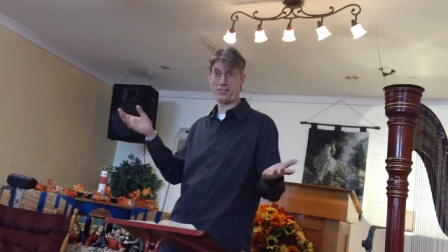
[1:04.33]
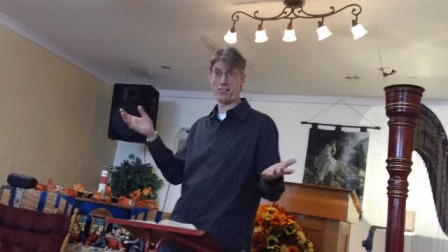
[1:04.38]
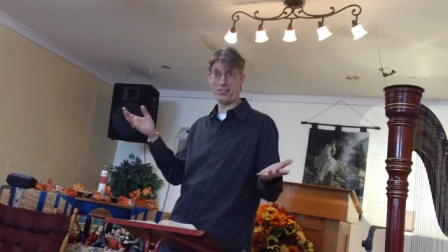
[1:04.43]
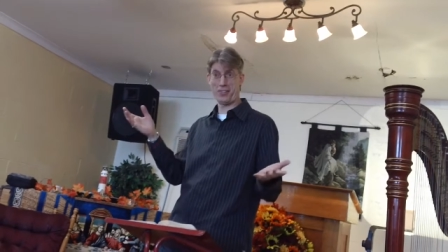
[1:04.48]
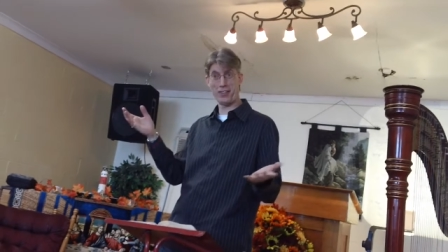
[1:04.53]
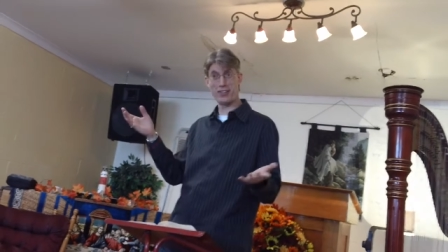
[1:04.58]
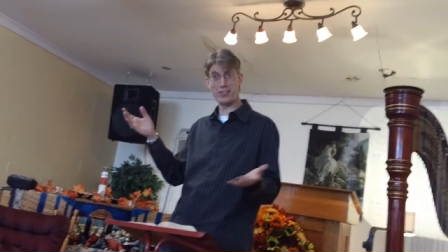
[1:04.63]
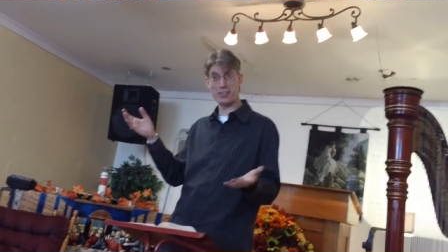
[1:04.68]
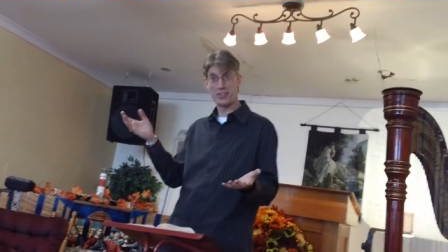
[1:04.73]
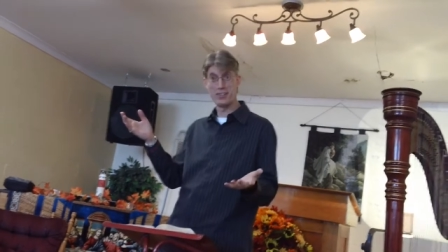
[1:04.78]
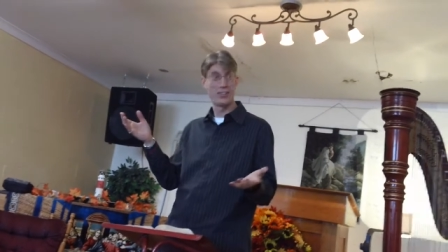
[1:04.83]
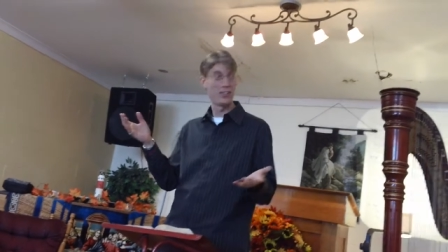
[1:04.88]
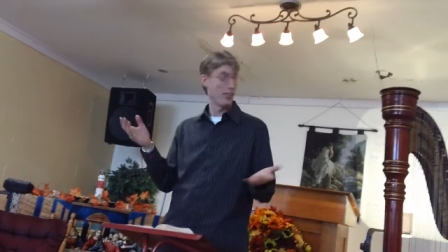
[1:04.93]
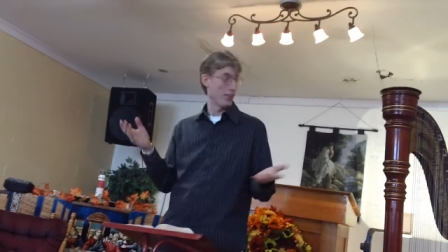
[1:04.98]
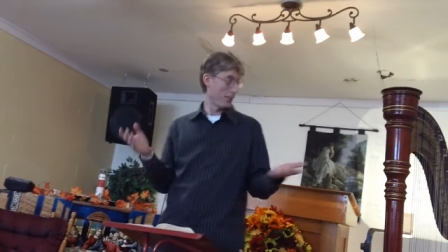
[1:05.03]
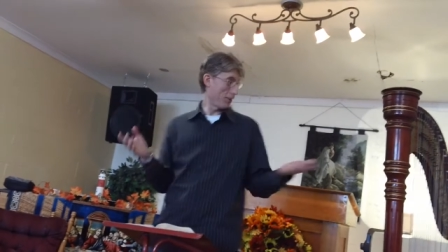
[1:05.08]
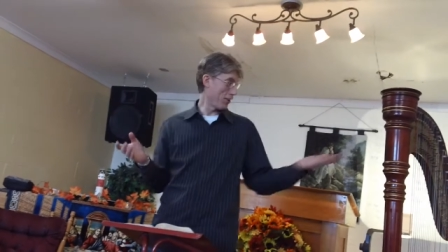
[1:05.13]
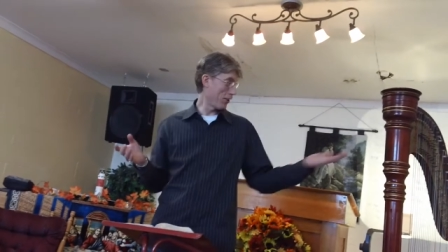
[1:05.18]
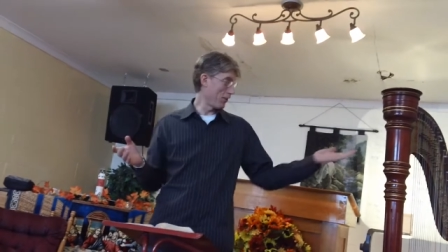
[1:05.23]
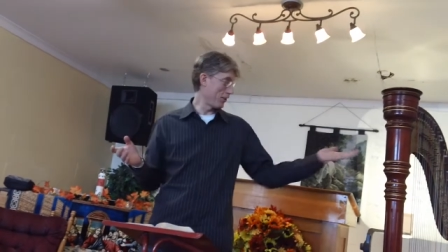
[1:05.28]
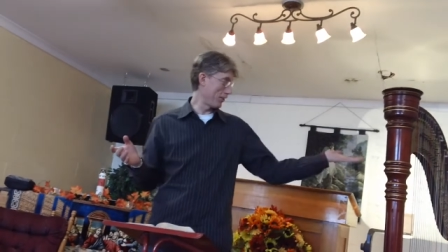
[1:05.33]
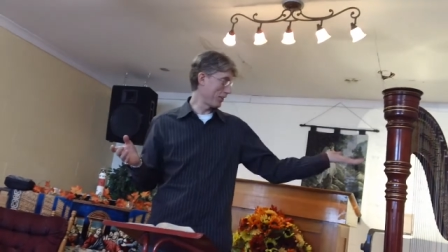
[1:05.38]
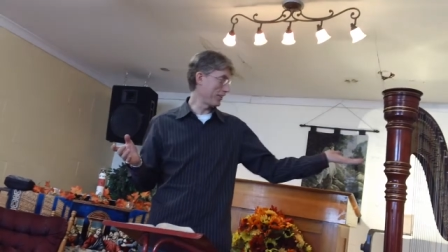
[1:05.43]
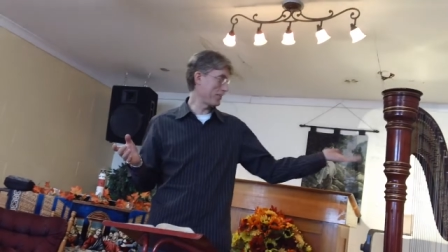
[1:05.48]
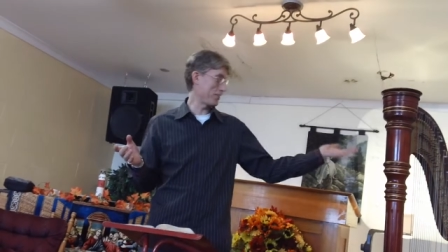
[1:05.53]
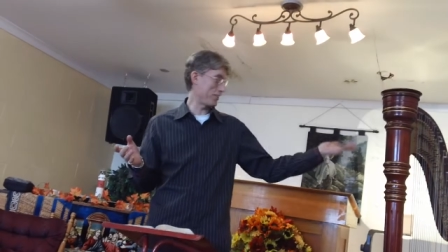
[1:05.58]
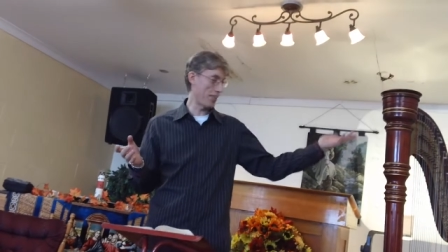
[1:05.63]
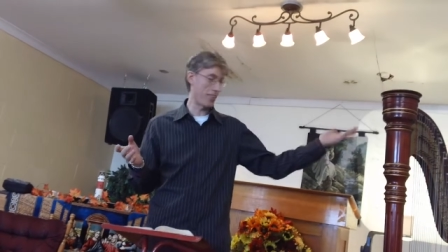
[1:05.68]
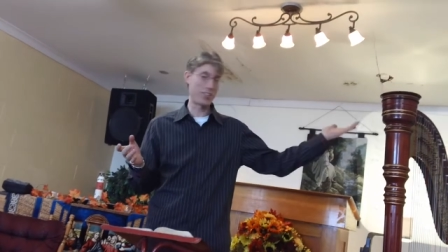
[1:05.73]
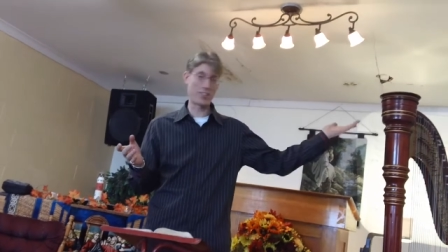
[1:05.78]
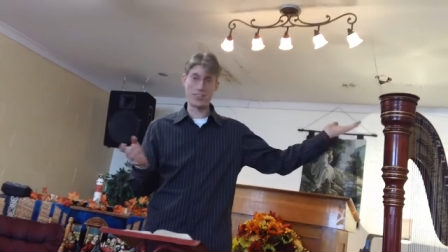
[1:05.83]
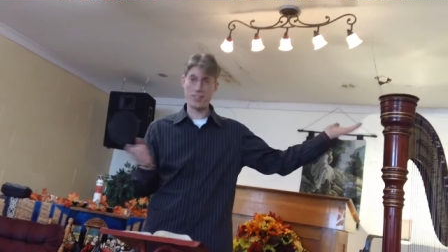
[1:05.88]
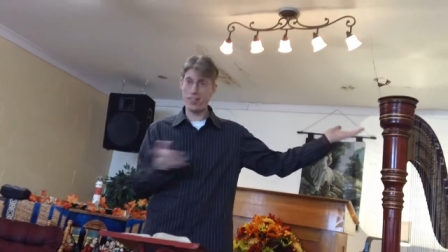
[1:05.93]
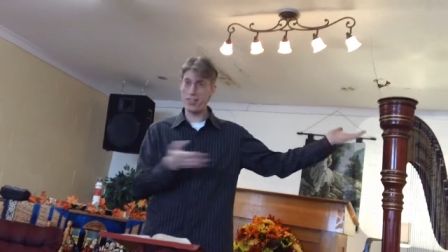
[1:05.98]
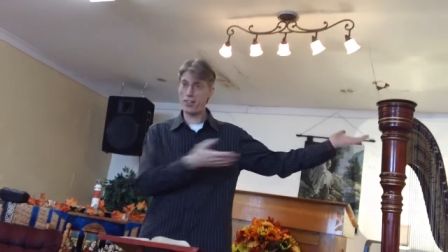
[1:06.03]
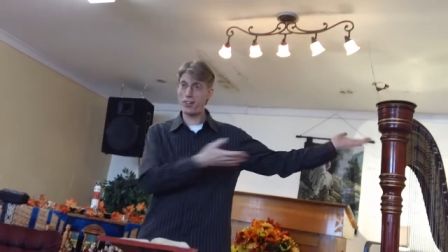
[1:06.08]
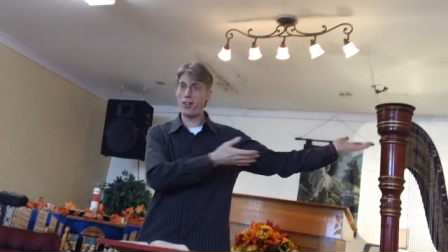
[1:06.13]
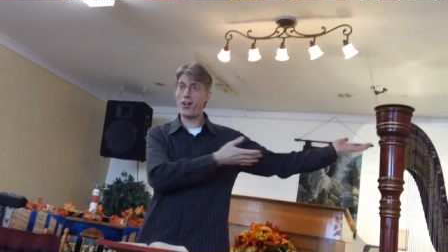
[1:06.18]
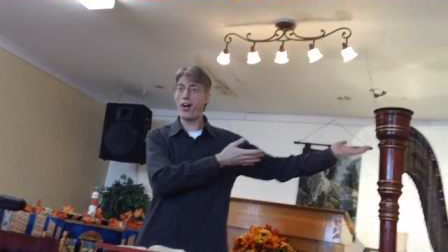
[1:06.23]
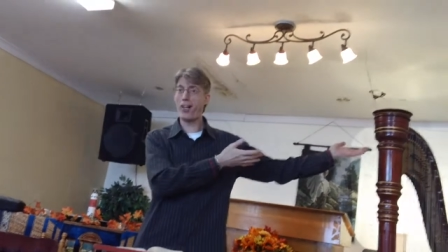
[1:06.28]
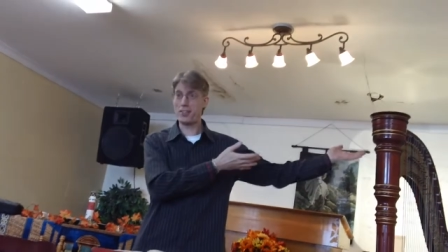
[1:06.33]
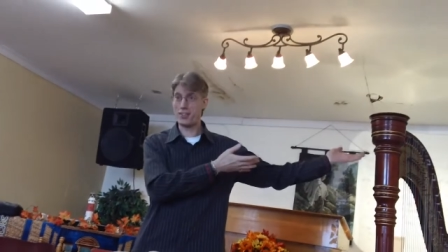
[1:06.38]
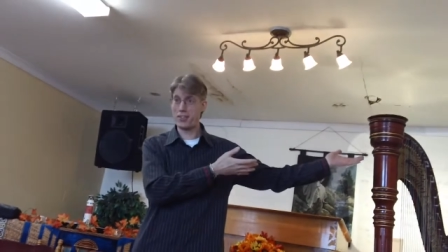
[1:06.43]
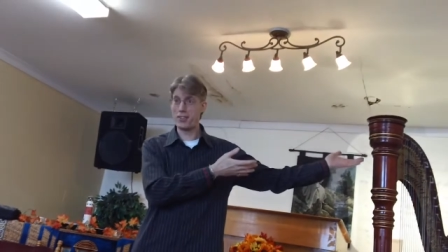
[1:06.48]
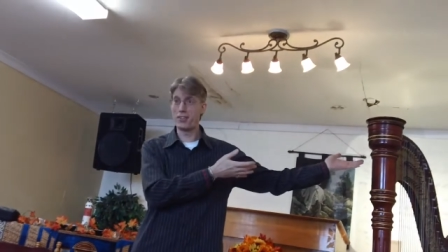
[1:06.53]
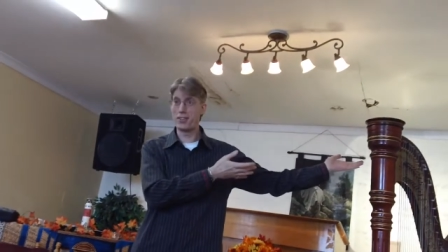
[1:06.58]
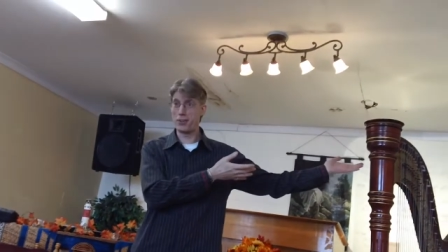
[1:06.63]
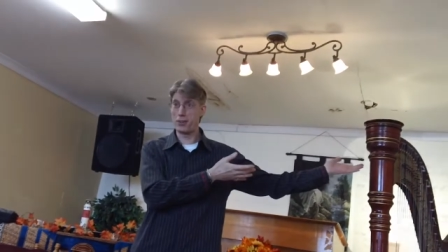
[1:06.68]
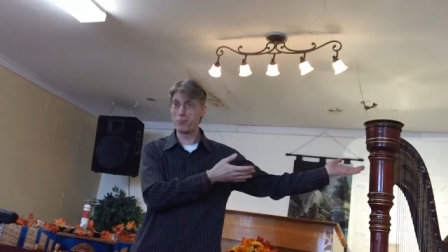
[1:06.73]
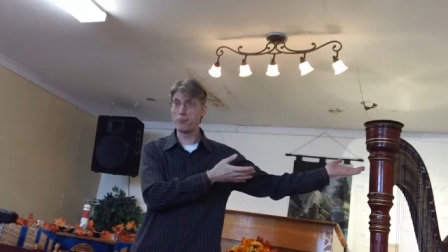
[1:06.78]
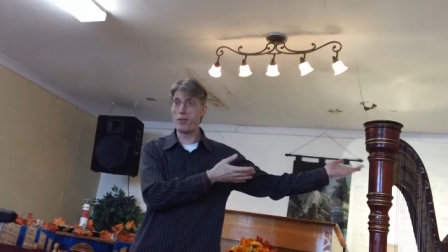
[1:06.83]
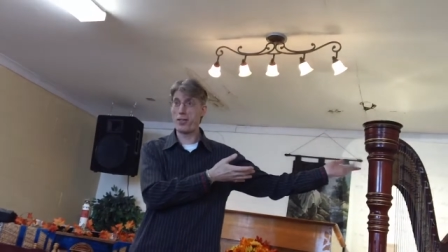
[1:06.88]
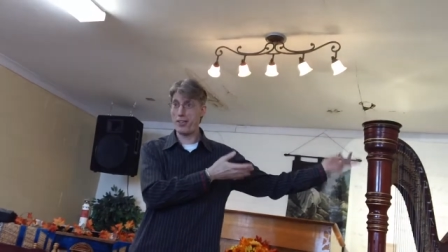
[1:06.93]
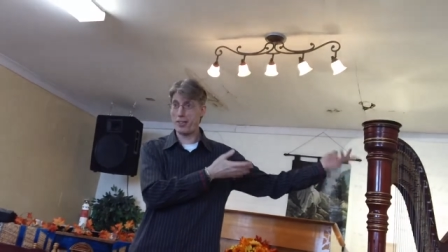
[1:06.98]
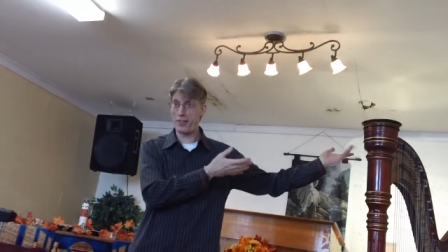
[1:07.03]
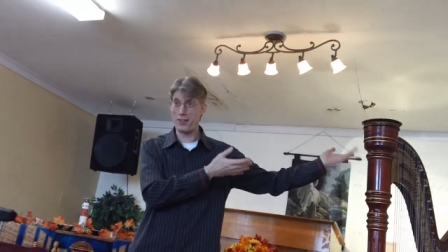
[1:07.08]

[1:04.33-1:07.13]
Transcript: because, you know, these things, they cost a little bit,